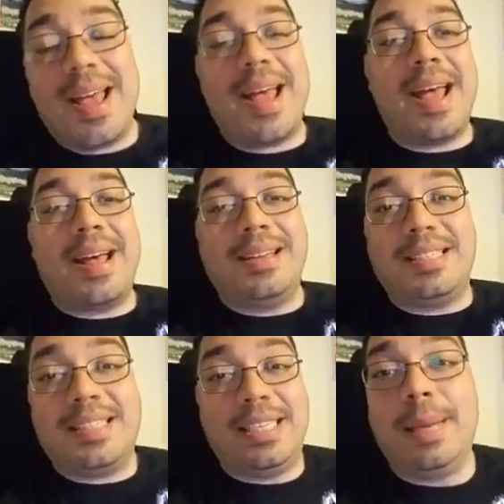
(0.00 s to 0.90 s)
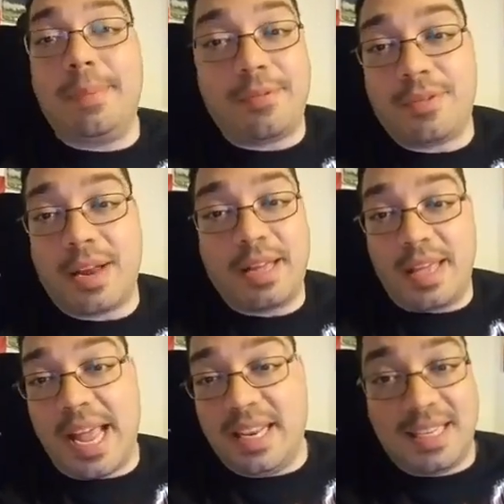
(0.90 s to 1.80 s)
and steep it for like
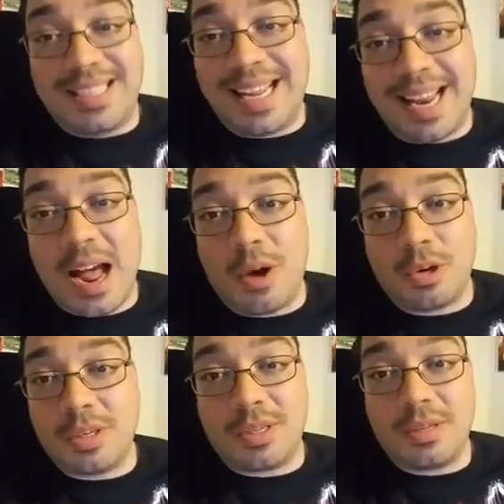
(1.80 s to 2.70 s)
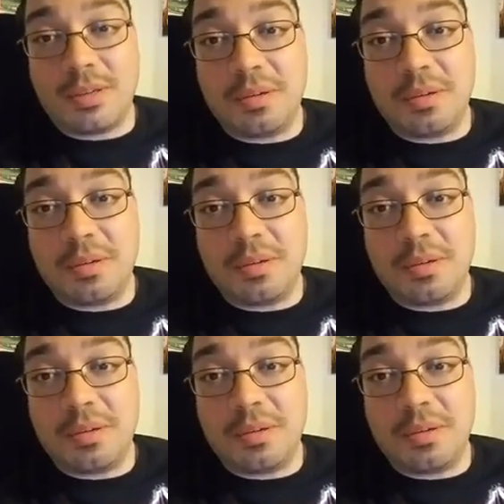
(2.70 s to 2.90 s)
8 to 10 hours.